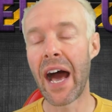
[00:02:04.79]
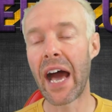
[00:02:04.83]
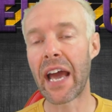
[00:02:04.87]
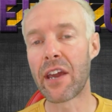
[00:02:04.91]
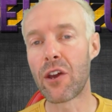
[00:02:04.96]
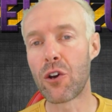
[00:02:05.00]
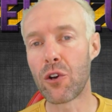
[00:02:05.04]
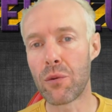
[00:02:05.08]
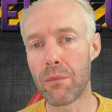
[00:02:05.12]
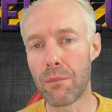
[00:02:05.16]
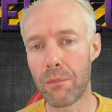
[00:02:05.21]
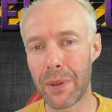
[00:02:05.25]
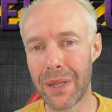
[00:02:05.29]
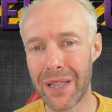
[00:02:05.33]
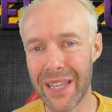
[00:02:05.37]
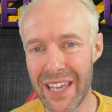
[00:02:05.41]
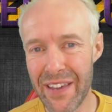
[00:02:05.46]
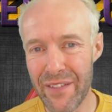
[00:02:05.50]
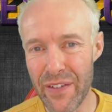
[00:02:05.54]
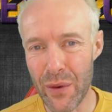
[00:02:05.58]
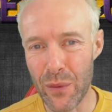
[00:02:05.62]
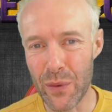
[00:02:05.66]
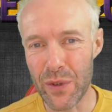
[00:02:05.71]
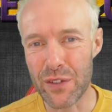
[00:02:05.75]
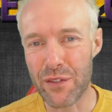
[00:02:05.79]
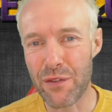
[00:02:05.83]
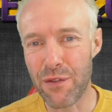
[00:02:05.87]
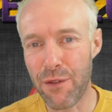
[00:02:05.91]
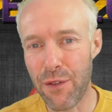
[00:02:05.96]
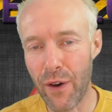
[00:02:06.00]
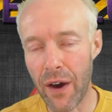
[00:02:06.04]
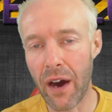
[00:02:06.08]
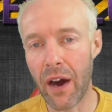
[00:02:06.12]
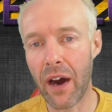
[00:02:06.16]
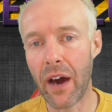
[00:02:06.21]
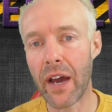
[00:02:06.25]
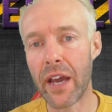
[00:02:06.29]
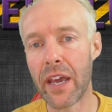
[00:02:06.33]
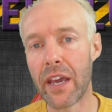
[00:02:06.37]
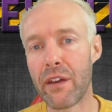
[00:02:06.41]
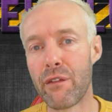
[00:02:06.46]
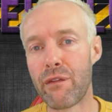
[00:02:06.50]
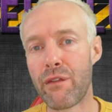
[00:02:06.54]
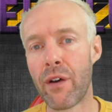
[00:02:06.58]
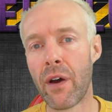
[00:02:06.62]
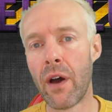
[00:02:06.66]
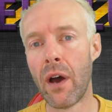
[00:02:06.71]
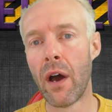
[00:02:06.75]
I couldn't believe it was
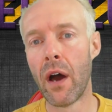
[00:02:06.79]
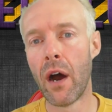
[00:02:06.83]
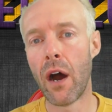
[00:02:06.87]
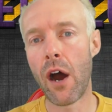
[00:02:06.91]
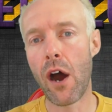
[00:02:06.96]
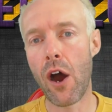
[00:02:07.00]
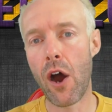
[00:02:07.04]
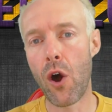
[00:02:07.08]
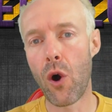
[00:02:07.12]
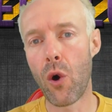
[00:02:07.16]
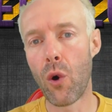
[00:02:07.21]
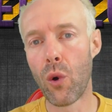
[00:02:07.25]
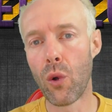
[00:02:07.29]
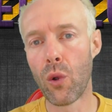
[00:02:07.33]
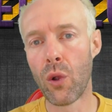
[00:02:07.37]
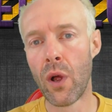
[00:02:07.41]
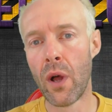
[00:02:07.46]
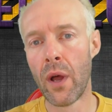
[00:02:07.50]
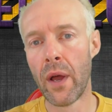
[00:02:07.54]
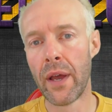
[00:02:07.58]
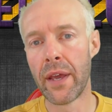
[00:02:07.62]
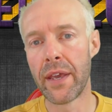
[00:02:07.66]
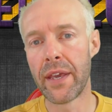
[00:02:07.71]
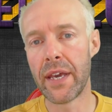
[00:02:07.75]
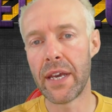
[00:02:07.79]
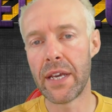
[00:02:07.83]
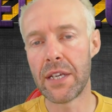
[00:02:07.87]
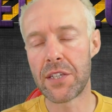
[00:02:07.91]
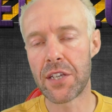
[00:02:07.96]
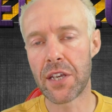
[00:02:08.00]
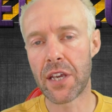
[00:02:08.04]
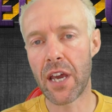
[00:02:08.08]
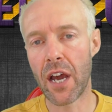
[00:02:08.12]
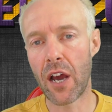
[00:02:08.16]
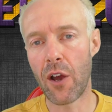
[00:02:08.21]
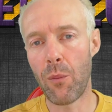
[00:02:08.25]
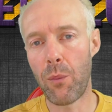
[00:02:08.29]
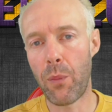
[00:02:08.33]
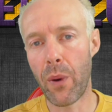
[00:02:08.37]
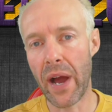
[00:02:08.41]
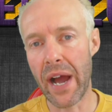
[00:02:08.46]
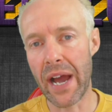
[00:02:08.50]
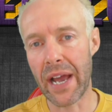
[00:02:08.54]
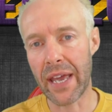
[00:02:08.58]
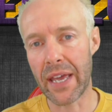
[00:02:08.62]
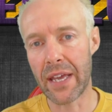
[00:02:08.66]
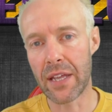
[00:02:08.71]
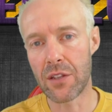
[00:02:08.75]
five whole years ago,
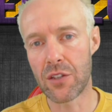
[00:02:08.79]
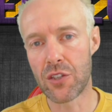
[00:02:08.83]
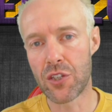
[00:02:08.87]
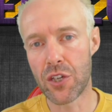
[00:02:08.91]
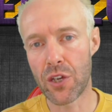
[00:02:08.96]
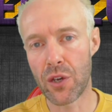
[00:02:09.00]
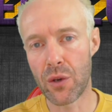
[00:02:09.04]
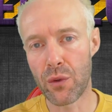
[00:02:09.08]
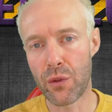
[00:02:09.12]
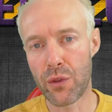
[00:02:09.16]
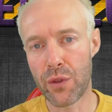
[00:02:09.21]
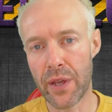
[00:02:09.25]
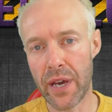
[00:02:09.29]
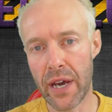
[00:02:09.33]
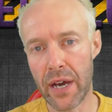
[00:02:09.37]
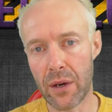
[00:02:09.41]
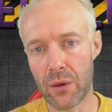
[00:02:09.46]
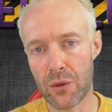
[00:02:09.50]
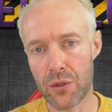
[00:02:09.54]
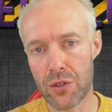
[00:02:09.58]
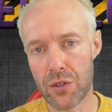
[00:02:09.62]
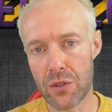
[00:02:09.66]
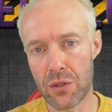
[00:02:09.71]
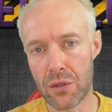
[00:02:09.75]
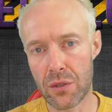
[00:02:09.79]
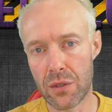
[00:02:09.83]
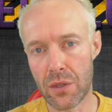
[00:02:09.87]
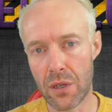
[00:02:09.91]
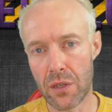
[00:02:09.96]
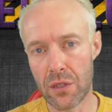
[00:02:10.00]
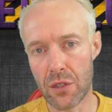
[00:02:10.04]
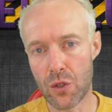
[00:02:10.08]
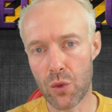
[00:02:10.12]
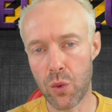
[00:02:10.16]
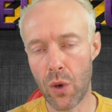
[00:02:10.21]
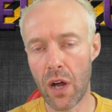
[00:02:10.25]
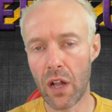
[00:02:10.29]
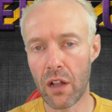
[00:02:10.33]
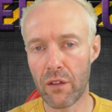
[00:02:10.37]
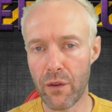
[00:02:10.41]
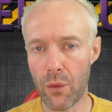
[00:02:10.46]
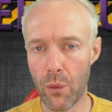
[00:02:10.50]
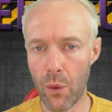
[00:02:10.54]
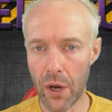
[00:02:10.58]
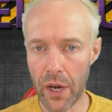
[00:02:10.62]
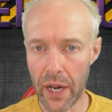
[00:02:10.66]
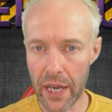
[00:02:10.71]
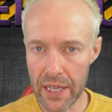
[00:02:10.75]
back in
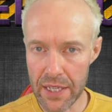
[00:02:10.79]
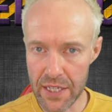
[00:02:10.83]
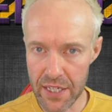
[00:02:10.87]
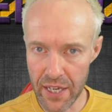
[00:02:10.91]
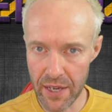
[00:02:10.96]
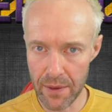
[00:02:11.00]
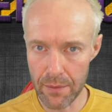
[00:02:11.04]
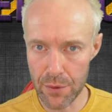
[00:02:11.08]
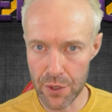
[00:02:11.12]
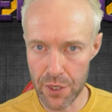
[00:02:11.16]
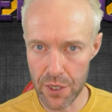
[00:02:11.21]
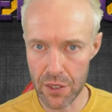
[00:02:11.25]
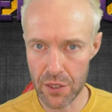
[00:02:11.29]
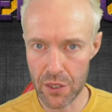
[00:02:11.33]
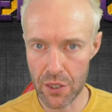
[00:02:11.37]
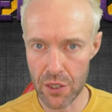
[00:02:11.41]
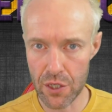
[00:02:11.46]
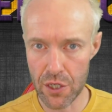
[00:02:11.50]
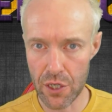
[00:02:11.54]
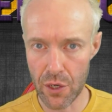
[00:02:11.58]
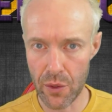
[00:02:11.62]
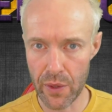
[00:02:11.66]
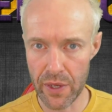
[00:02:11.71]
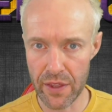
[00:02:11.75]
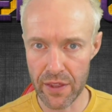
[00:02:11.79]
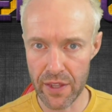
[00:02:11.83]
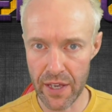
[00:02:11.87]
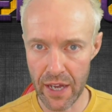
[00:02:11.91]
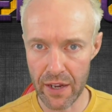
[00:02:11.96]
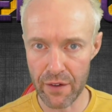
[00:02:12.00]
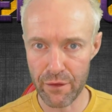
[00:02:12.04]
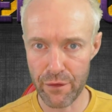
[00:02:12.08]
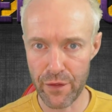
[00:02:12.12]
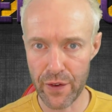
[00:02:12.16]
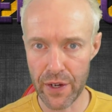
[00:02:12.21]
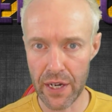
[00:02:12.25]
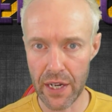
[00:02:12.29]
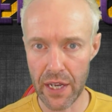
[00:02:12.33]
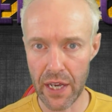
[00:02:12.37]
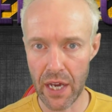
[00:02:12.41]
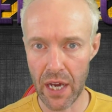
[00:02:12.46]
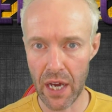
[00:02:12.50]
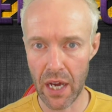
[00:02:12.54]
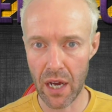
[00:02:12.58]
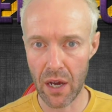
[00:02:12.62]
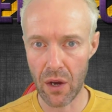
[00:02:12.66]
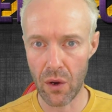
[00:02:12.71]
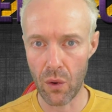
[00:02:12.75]
2012. And what I attempted to do in that
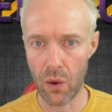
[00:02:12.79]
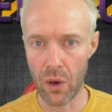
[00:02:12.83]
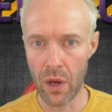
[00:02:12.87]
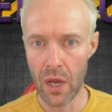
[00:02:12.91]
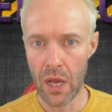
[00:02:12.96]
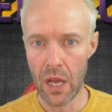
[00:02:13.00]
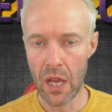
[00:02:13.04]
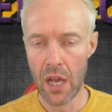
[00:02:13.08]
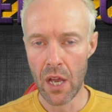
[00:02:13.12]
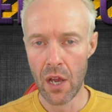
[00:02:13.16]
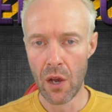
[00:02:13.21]
video